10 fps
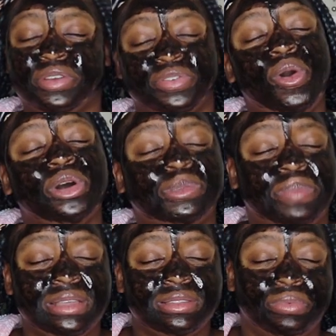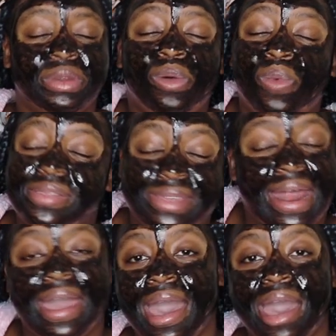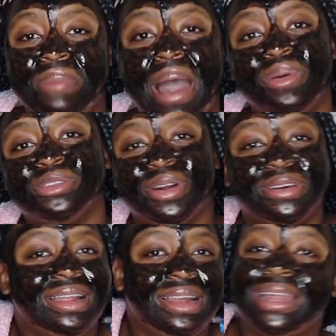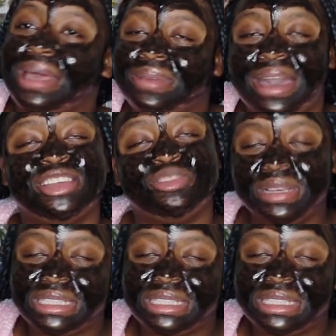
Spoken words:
But of course, being the real one that I am, I was not gonna let him catch